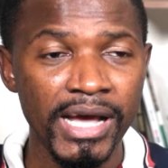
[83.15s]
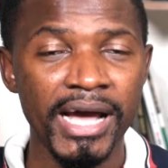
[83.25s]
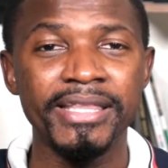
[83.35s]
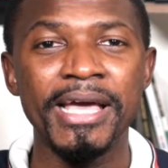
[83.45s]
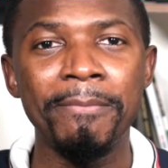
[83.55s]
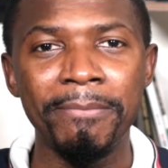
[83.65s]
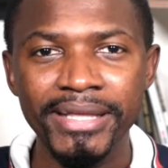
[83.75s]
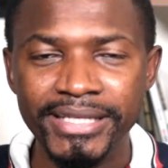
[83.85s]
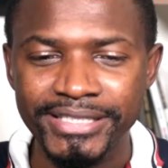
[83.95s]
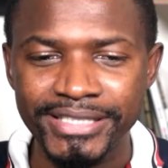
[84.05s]
and the
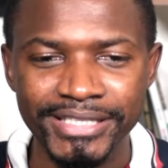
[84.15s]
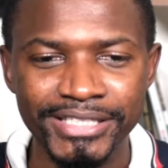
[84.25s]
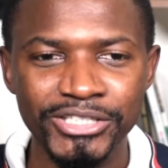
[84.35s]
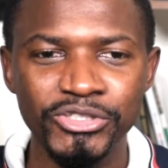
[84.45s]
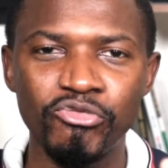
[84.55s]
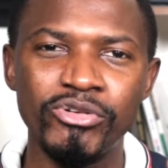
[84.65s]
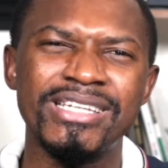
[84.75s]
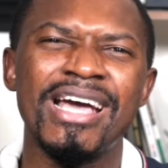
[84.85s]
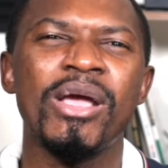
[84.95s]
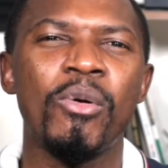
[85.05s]
ability to
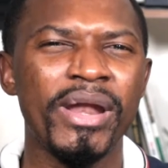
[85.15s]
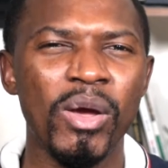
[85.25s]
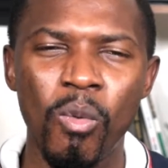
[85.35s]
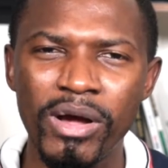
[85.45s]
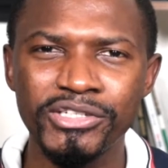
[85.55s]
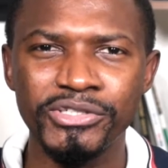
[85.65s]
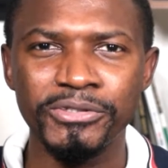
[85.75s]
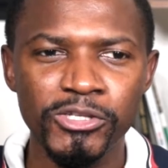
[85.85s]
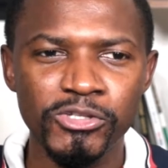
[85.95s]
retire when I want to.